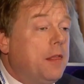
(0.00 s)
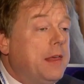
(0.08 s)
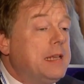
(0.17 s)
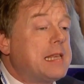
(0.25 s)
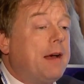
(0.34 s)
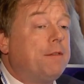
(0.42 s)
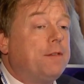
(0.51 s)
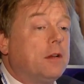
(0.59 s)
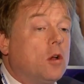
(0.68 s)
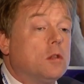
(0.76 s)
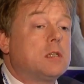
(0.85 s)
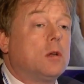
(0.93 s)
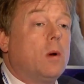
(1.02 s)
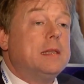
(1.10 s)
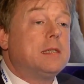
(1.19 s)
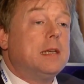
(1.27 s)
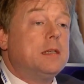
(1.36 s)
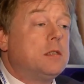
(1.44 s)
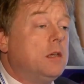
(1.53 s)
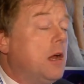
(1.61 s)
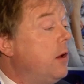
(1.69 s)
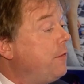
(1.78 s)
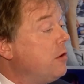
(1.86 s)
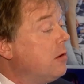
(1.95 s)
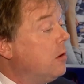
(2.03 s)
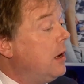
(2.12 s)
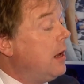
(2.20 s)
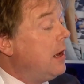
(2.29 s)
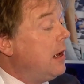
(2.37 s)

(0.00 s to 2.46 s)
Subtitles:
These have consequences, you know, if you're,